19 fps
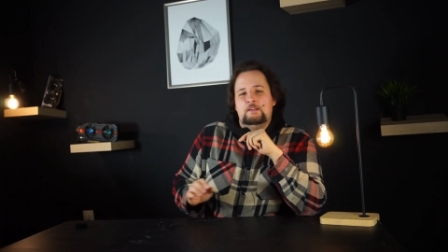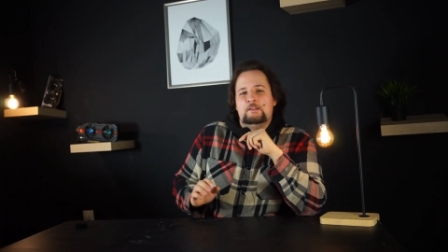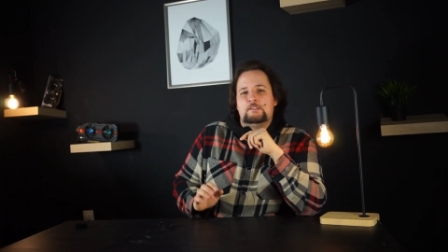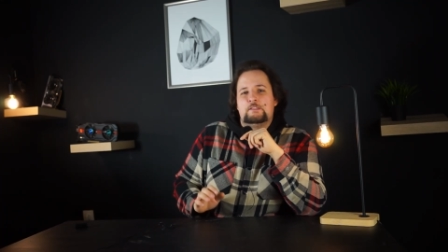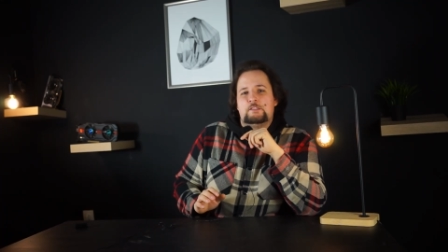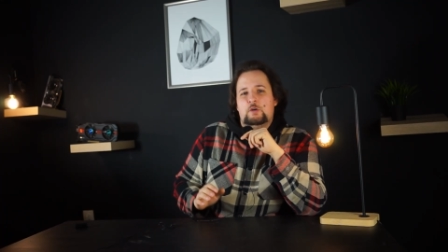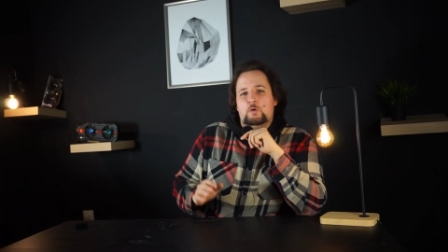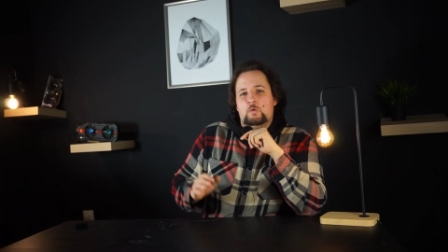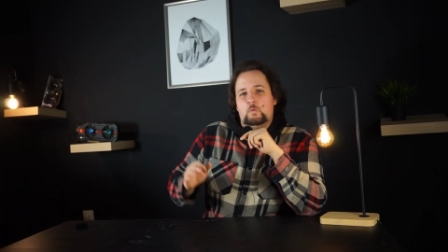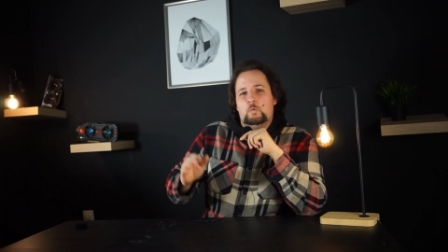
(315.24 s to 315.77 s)

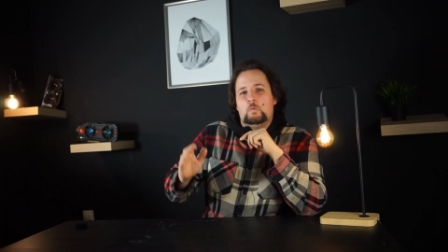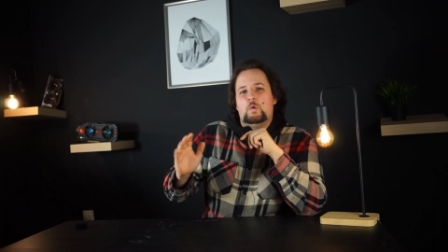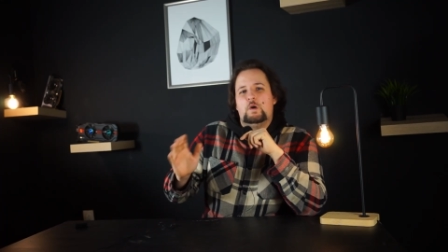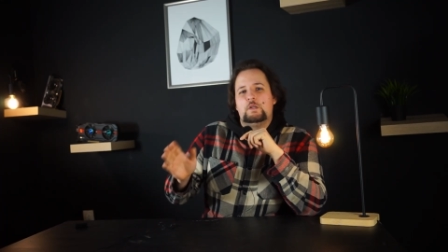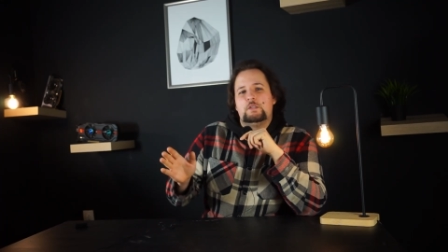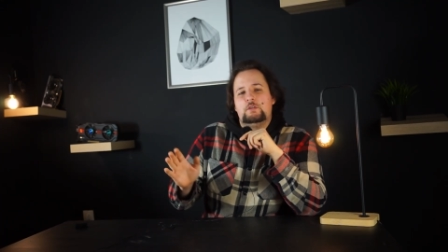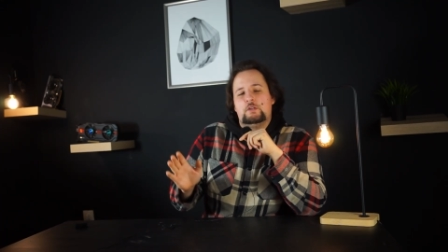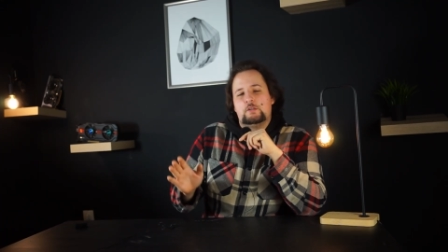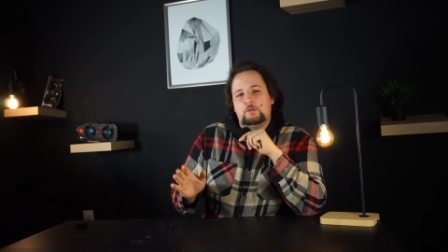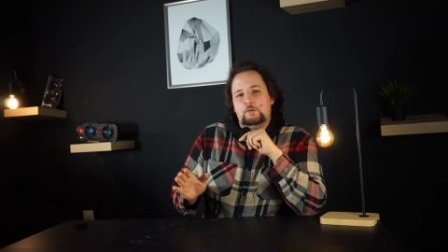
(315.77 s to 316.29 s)
So
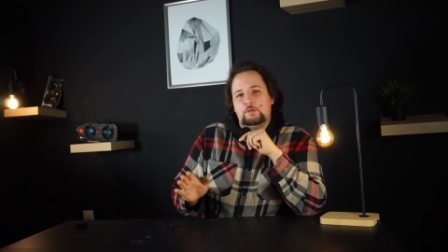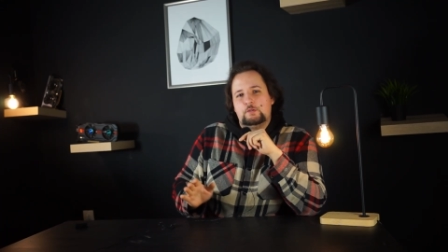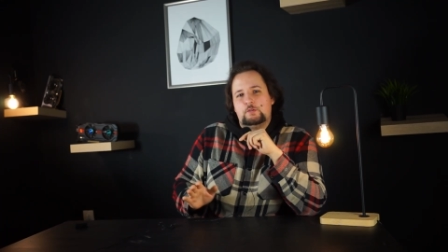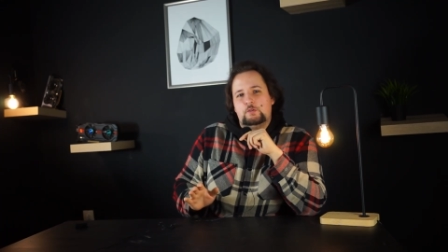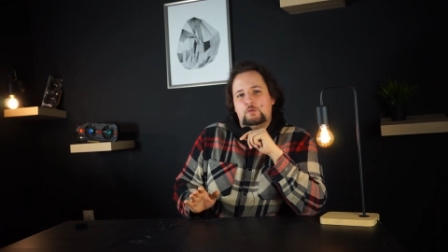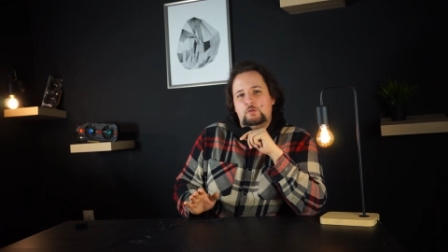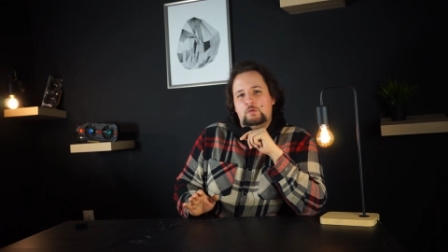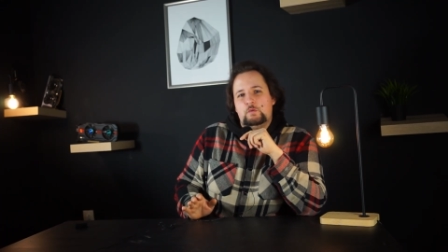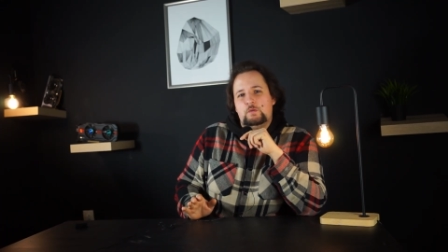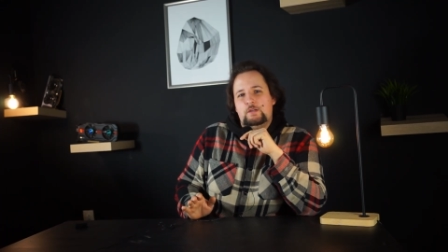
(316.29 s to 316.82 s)
what you're going to
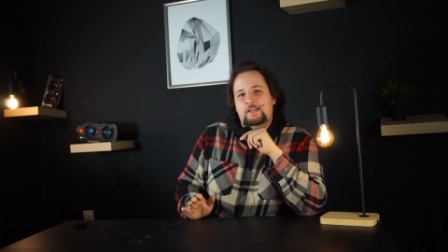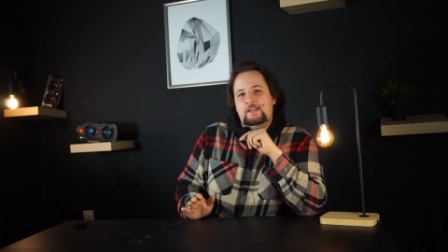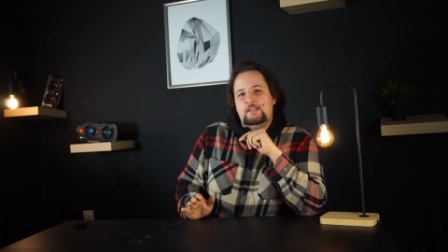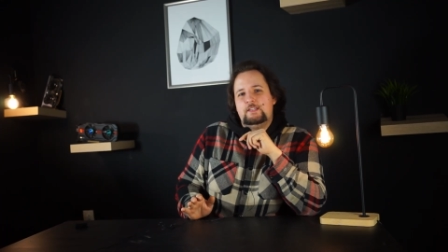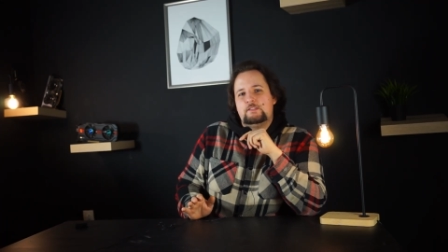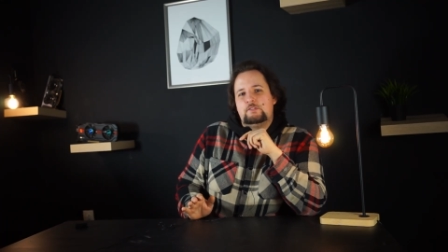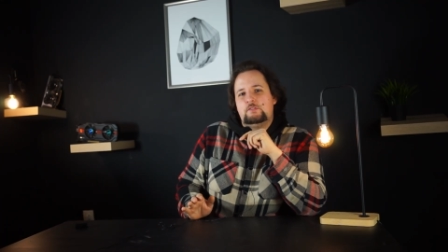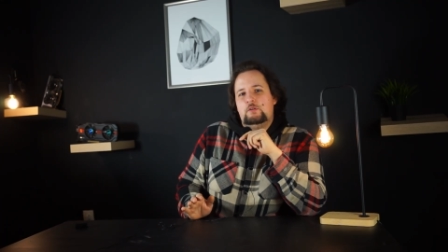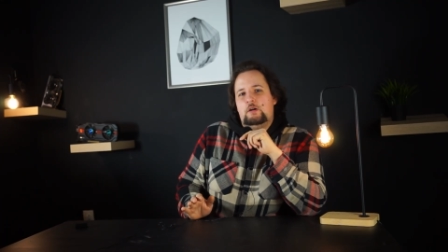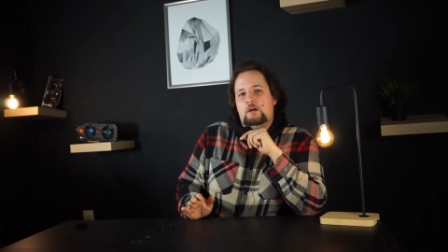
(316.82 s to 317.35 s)
do
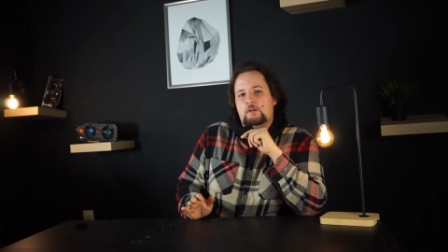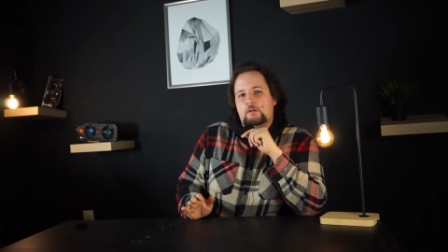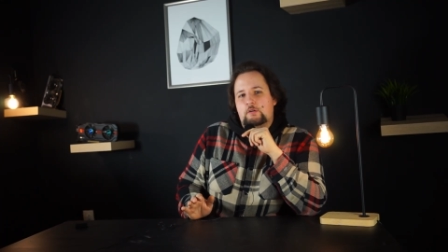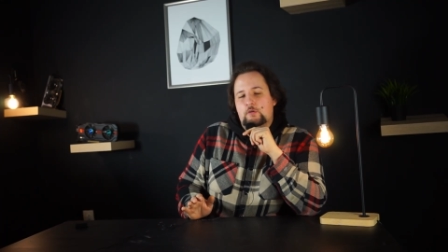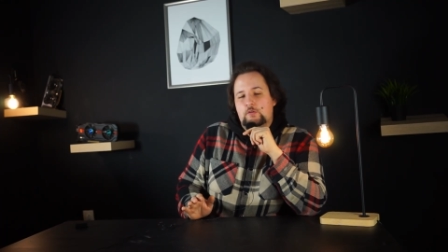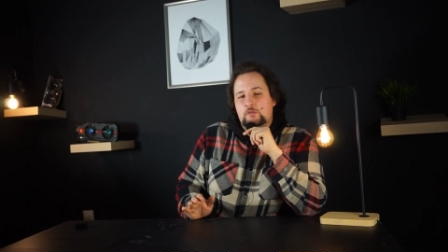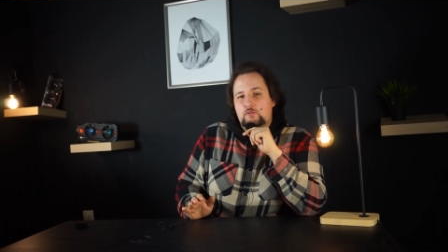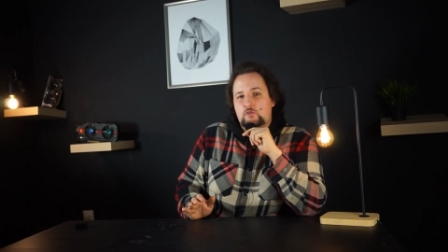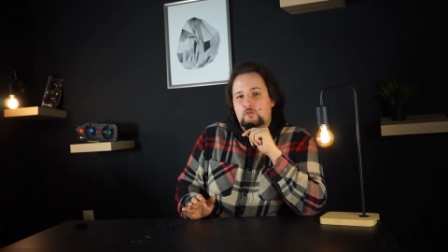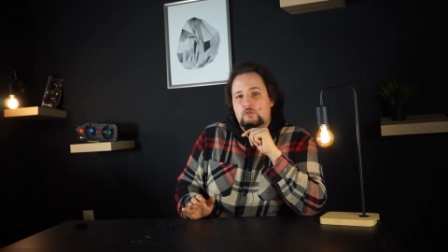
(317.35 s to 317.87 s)
is you are
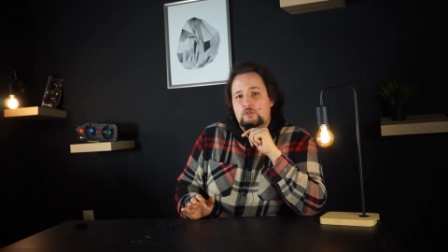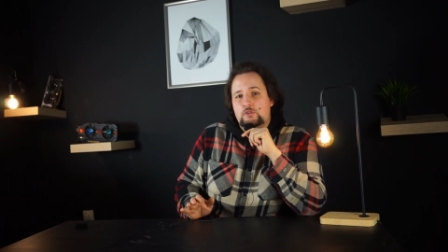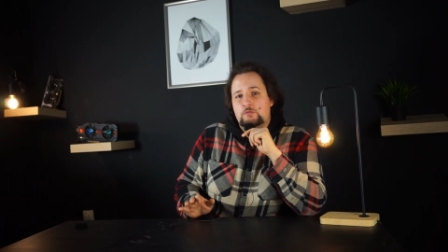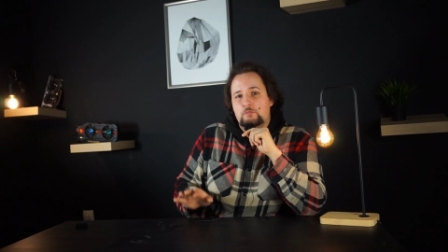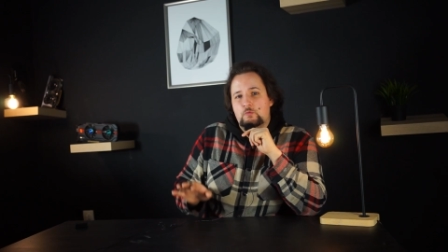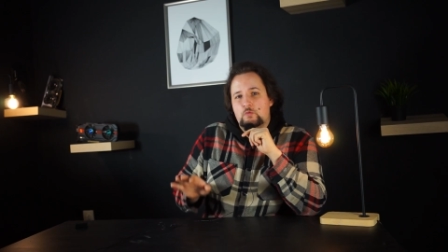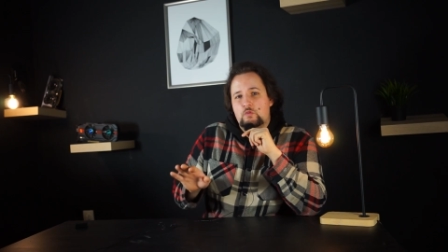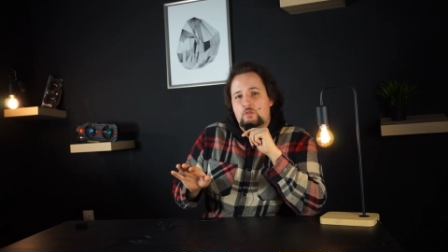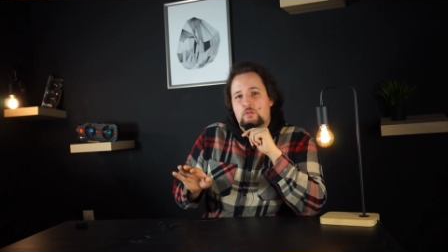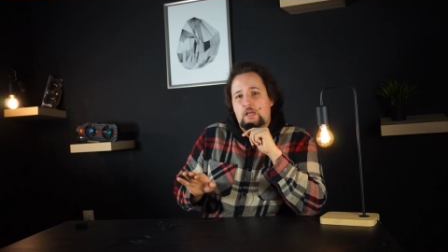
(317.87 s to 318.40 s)
going to
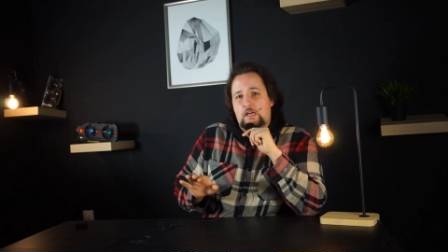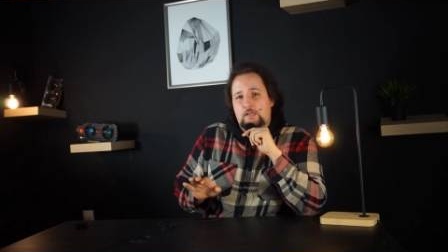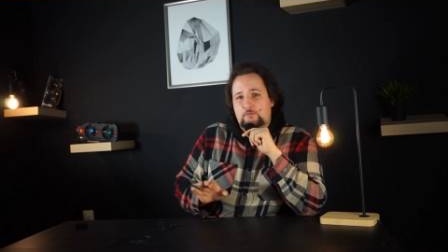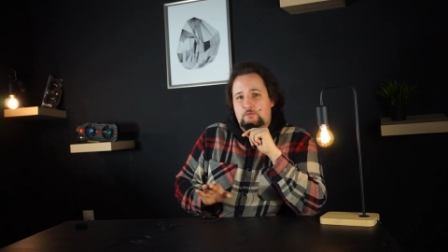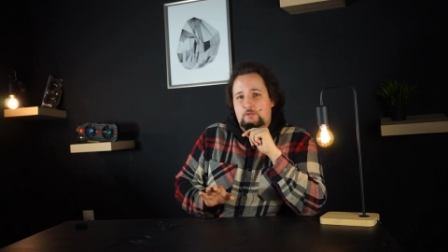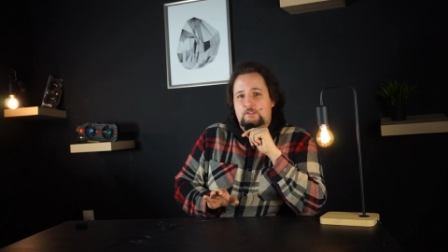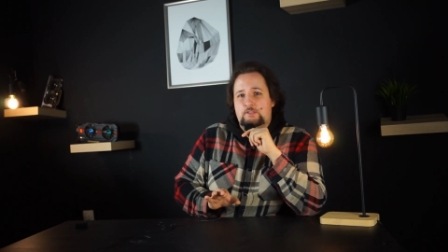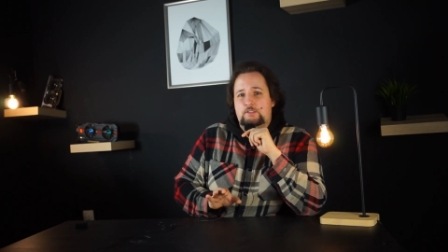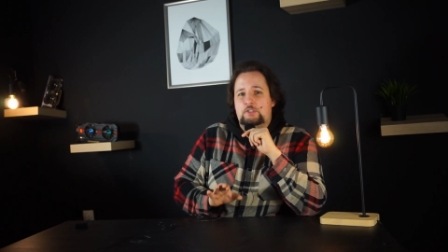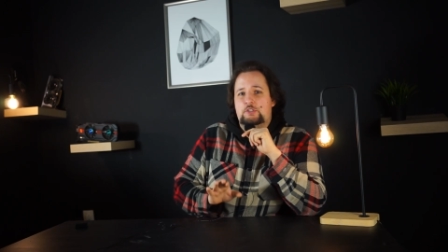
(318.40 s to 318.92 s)
smooth that
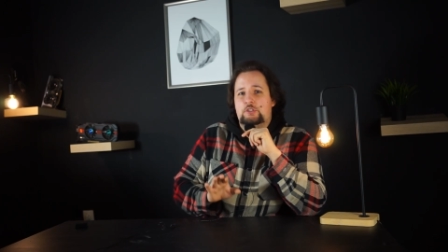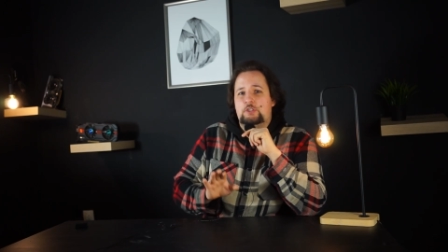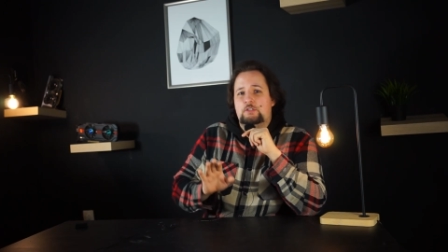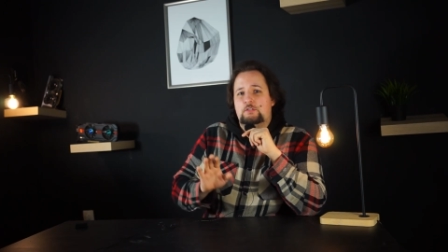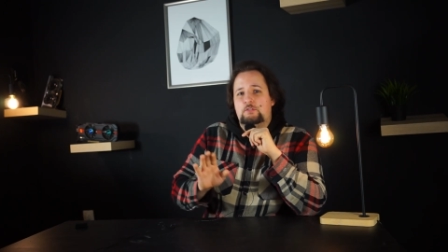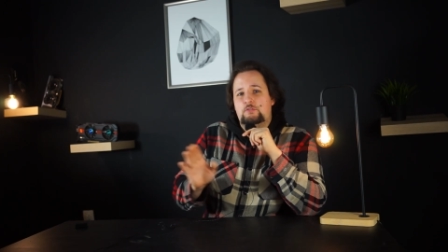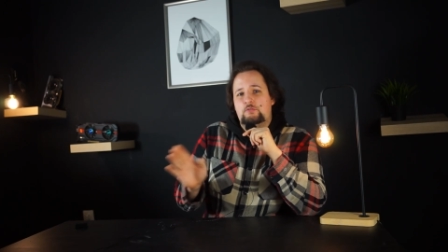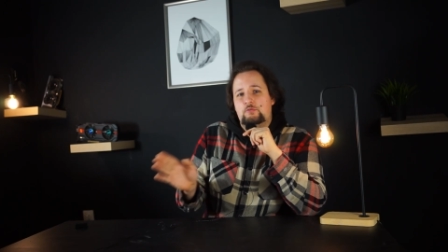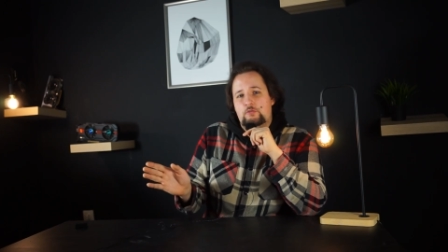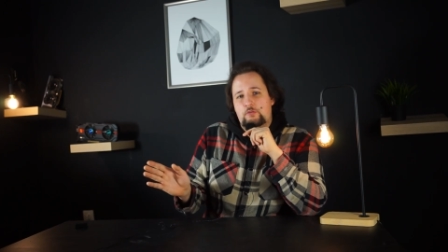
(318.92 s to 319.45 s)

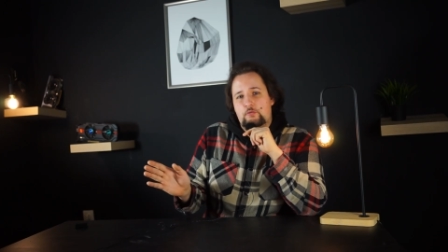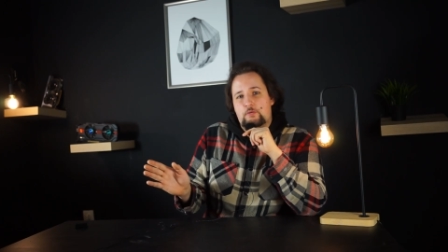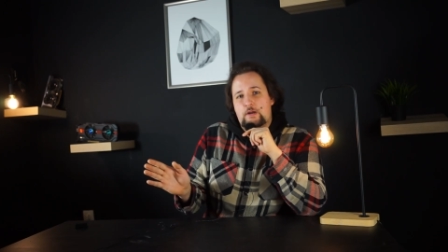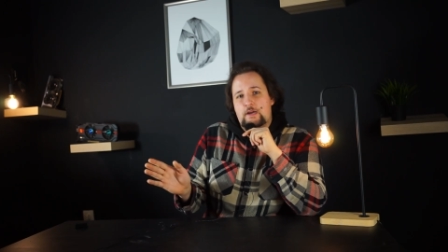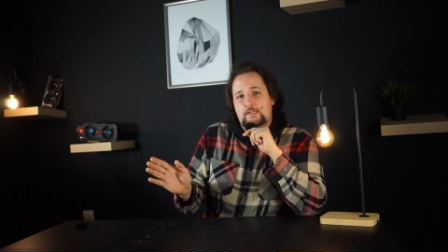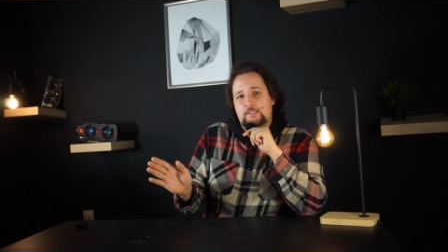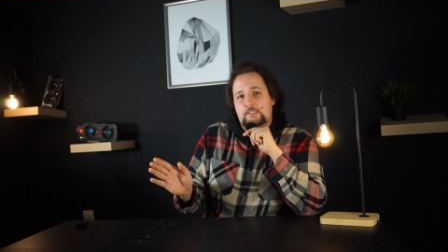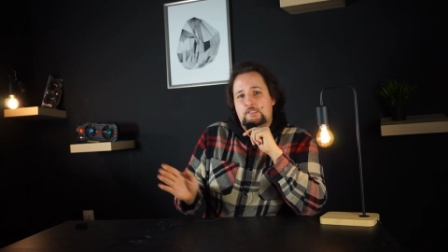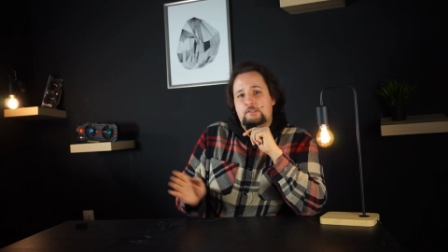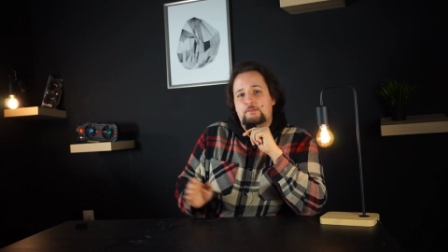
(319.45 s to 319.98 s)
transition to the
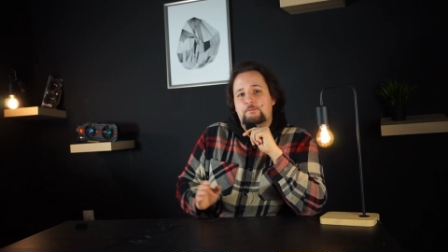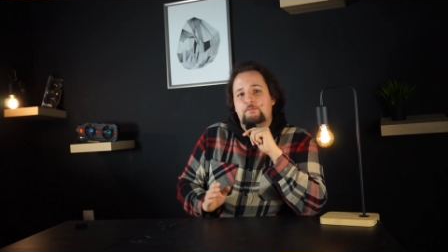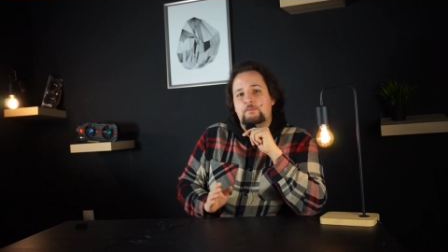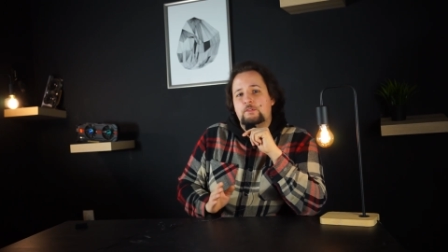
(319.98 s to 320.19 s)
right.